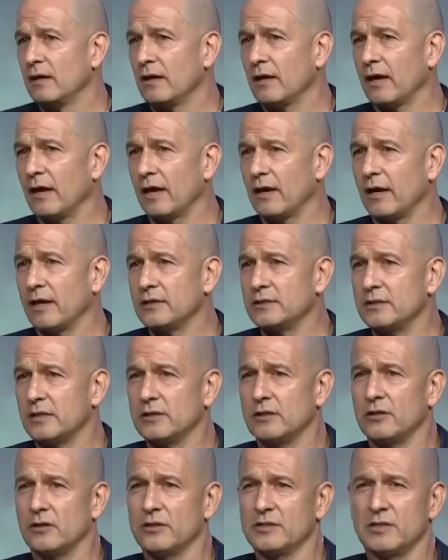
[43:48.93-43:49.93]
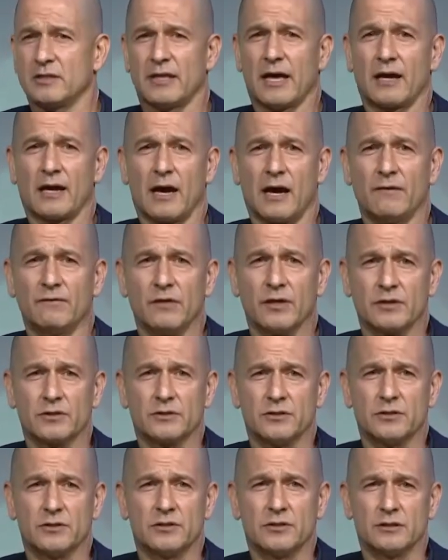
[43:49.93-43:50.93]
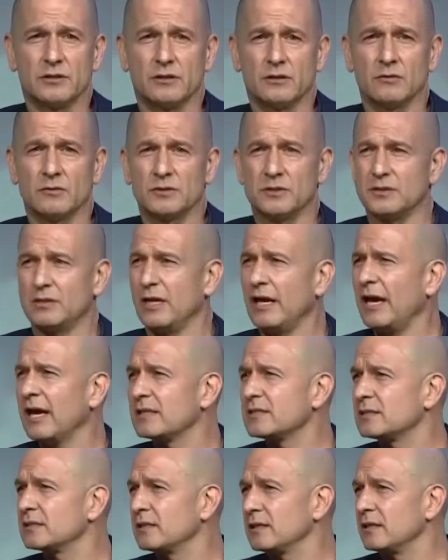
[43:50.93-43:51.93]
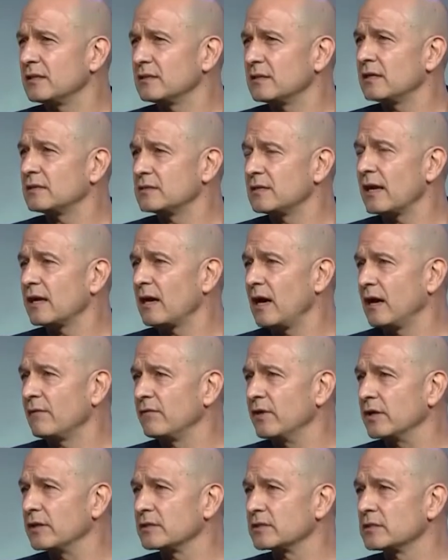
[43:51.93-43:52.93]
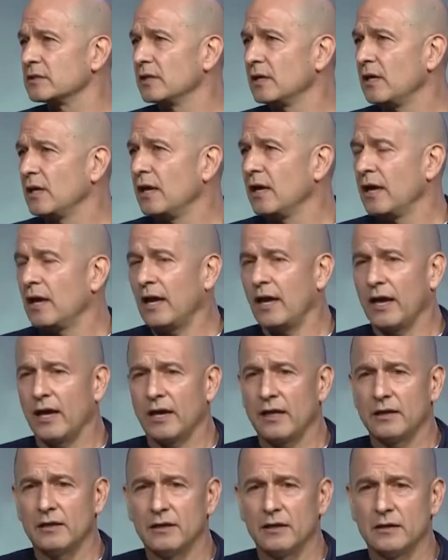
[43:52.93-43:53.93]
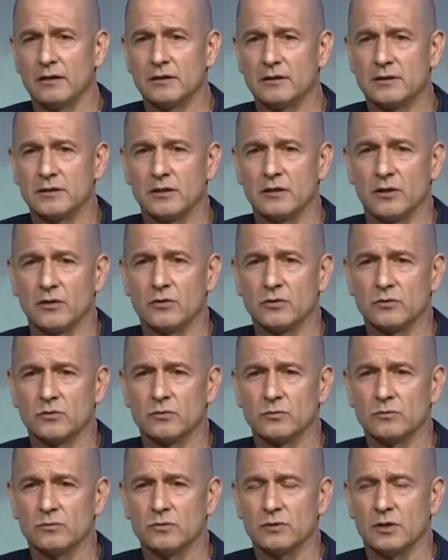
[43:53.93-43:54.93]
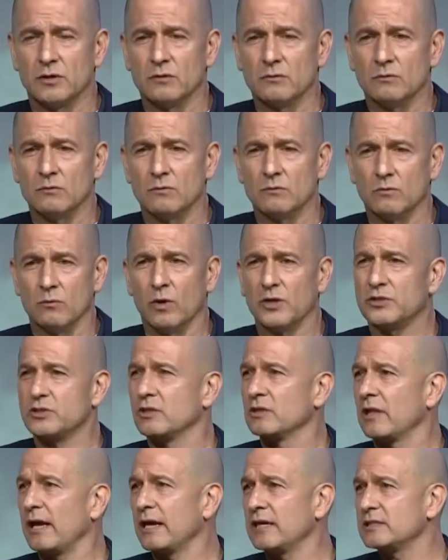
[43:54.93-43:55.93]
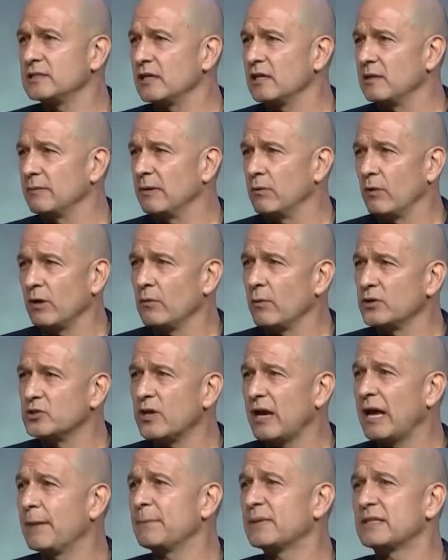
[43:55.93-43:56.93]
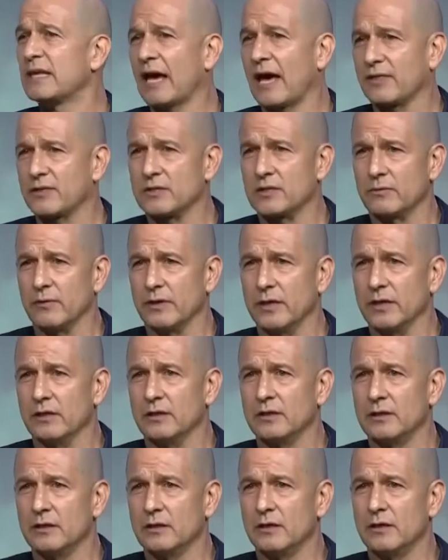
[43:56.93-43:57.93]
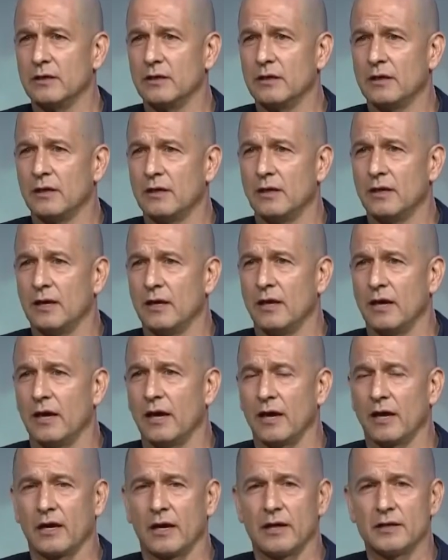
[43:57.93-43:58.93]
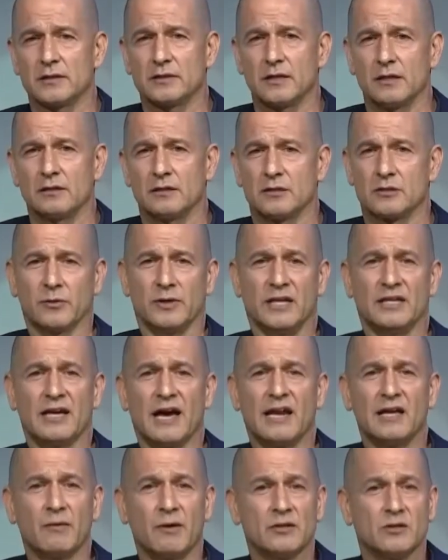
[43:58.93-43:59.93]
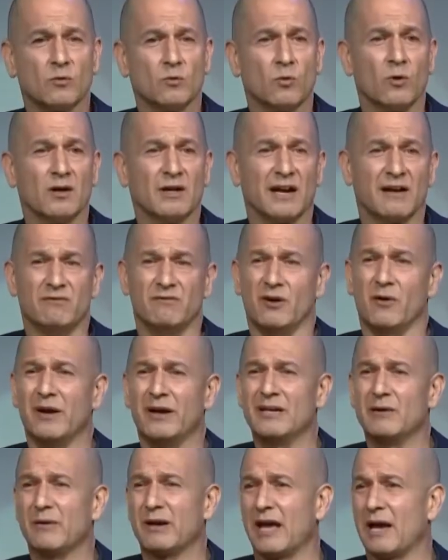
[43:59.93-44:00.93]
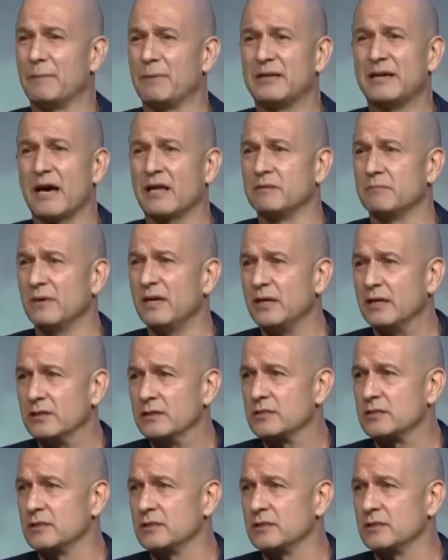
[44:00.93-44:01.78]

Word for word: And I said to her, "Is it that obvious?" And she goes, "Yeah, it's that obvious." And she goes, "Well, what's your legacy going to be? What do you want your epitaph to read?" And I said, "Sweetie, Daddy went to Wharton. I have no idea what epitaph means."